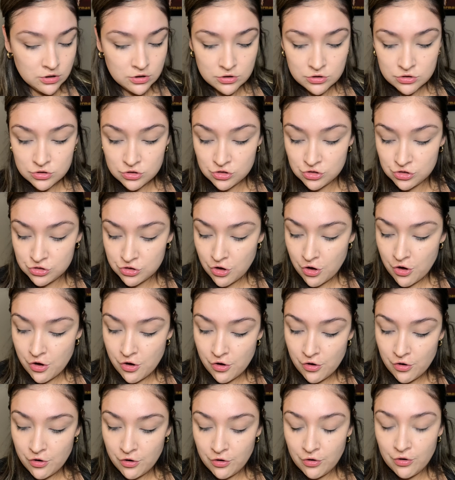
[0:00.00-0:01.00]

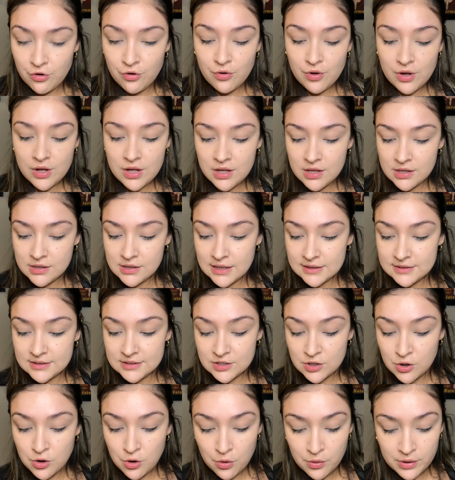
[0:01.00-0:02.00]
So let's
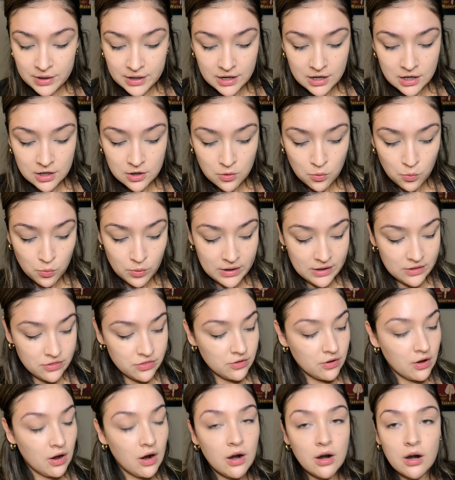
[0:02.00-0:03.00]
go in with
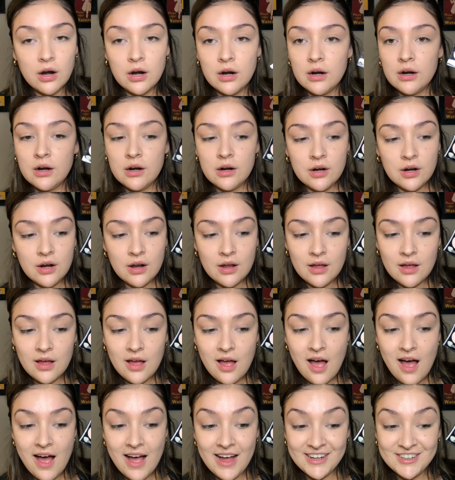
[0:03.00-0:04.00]
our
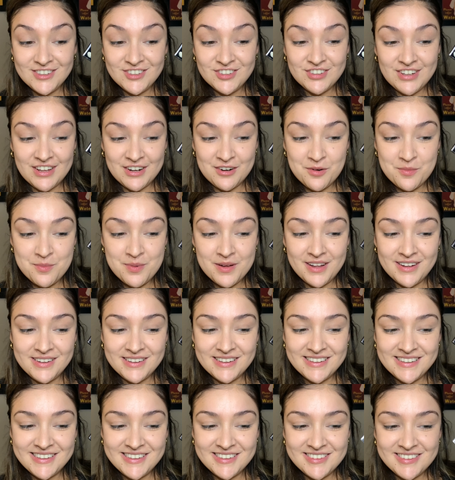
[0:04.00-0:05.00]
eyeshadow
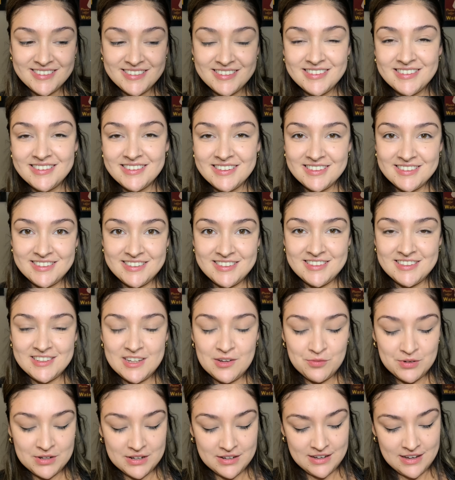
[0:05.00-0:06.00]
palette. Let's see
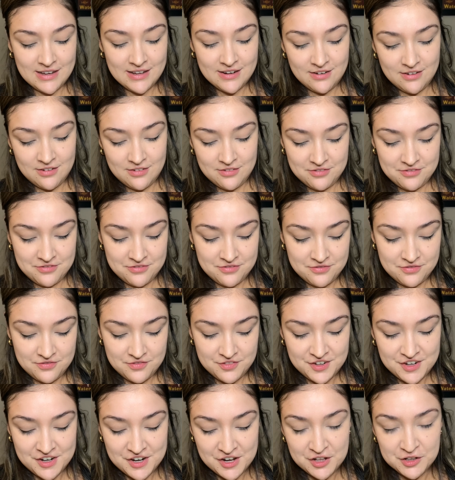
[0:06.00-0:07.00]
what kind of
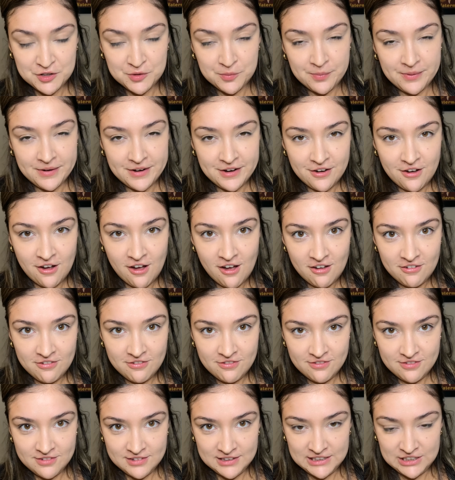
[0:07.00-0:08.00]
color payoff
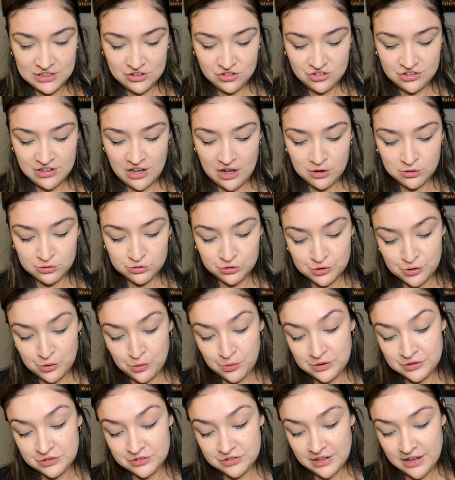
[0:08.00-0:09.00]
these shadows are
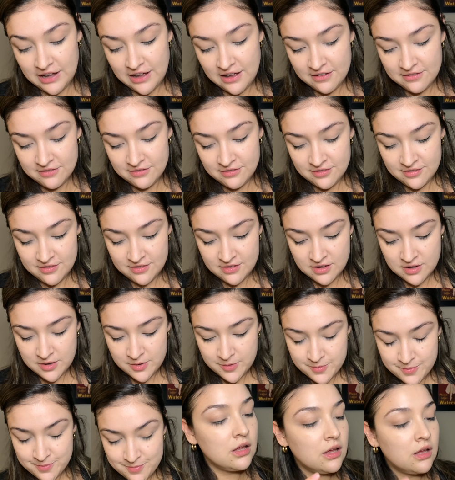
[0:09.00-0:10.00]
going to have.
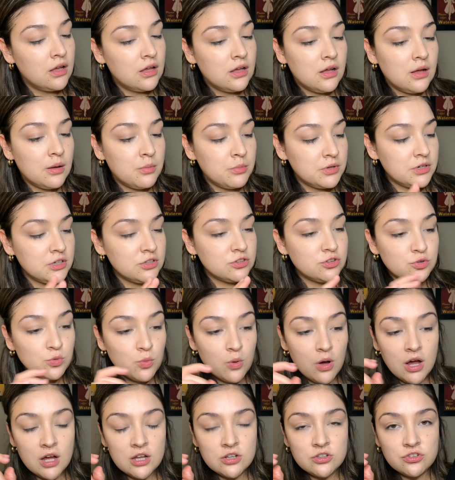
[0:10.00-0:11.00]
I'm going to
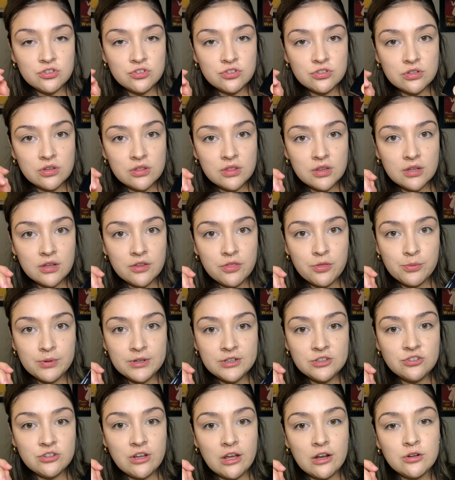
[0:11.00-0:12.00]
swatch the 3
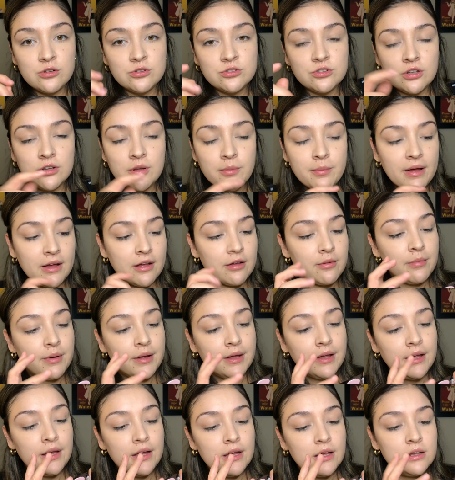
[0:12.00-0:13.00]
shadows on the back of my
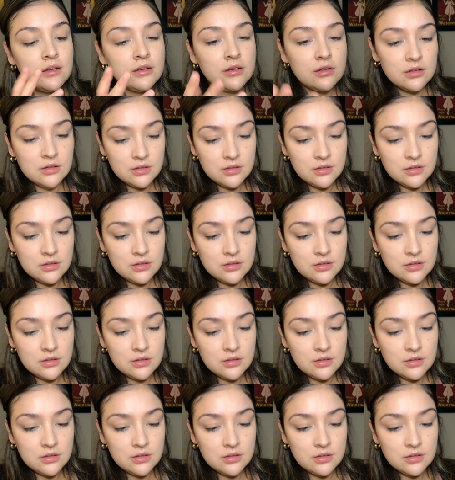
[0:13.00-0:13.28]
hand.